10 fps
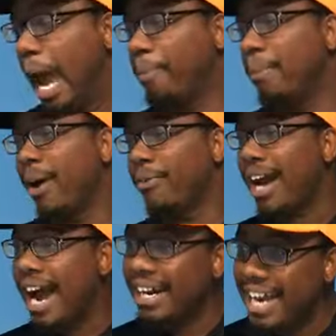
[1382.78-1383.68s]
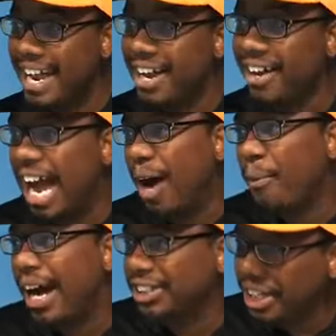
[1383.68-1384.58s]
I put my rod down. I
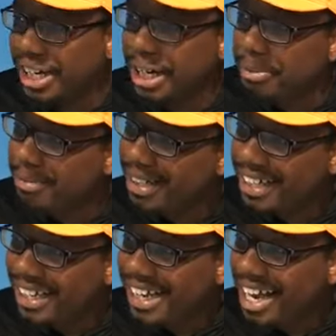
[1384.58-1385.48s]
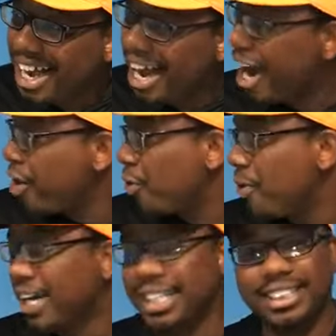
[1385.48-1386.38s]
watch him. I'll go
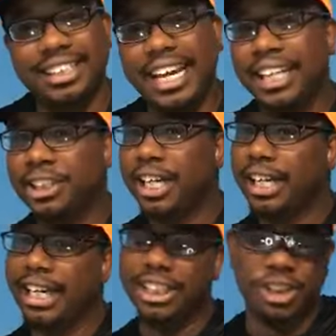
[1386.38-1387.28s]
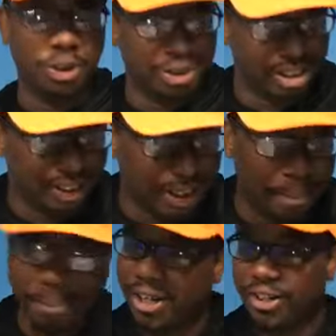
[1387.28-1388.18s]
and get the same jig he's using.
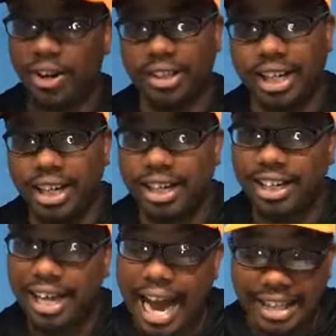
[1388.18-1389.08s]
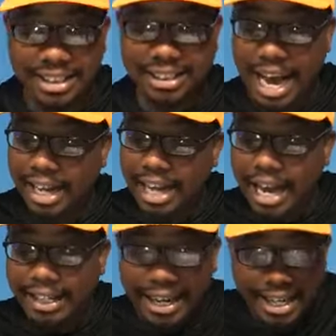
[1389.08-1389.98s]
Put it on there. I
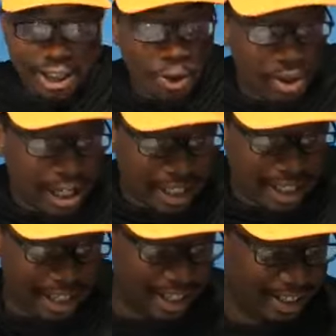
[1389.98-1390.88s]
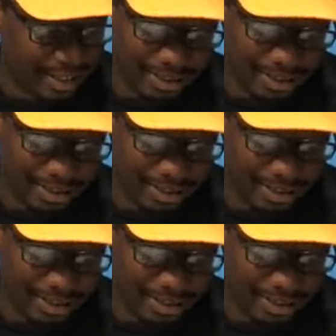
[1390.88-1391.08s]
can't do it like he can.